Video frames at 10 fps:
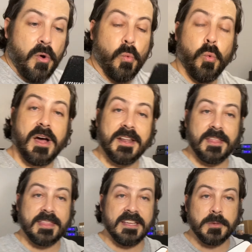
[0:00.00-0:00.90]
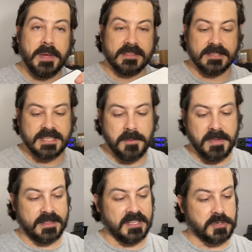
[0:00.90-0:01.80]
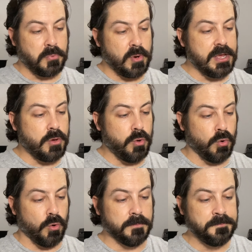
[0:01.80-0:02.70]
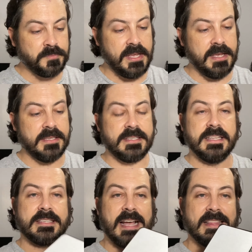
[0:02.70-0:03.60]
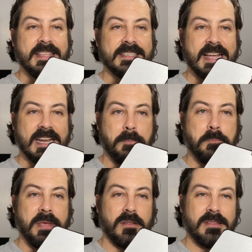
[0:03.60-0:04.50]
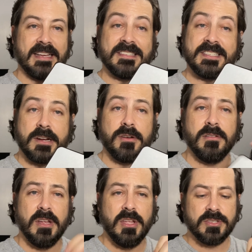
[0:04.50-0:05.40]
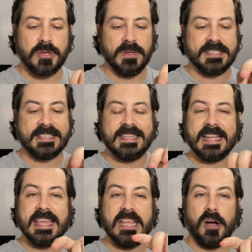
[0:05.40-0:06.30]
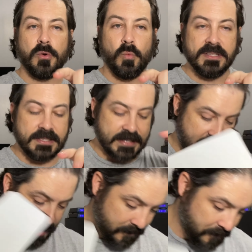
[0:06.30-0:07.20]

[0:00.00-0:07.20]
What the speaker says: One of the things about this heat mat that's pretty cool is it's got this kind of like sticker, so it's sticky on one side.